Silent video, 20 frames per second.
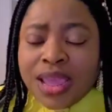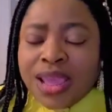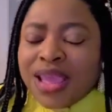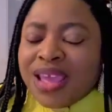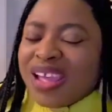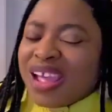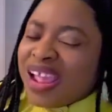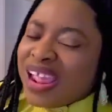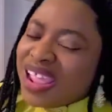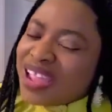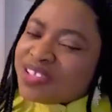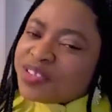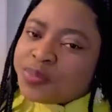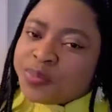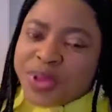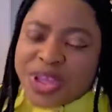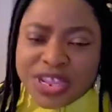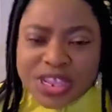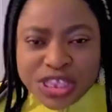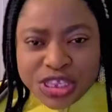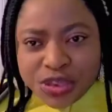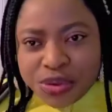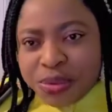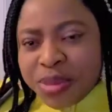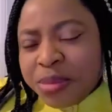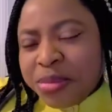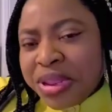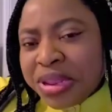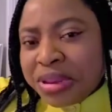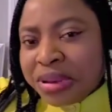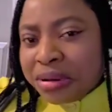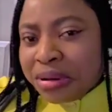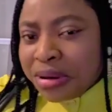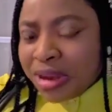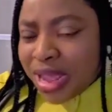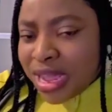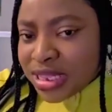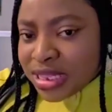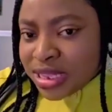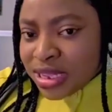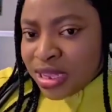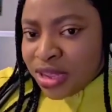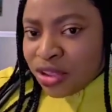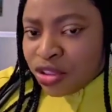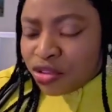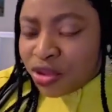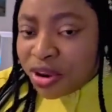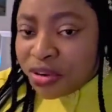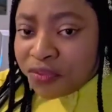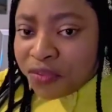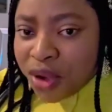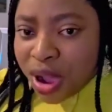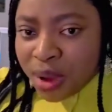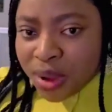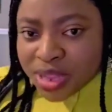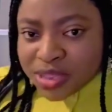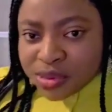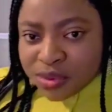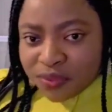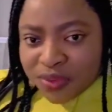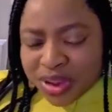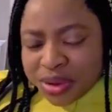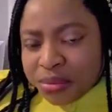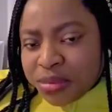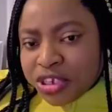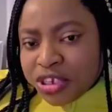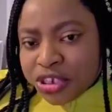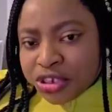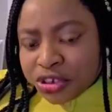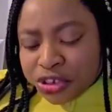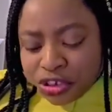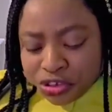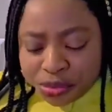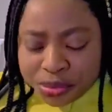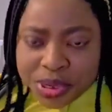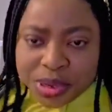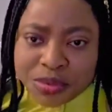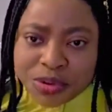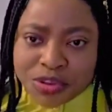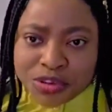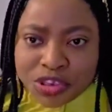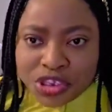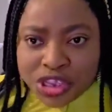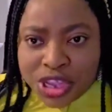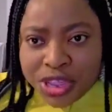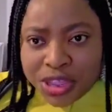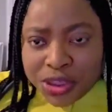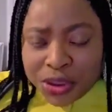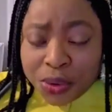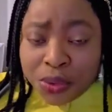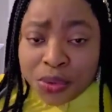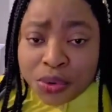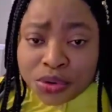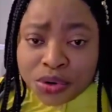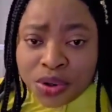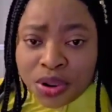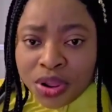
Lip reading: I expect you maybe in the next 24 hours of admission, you should be able to check your own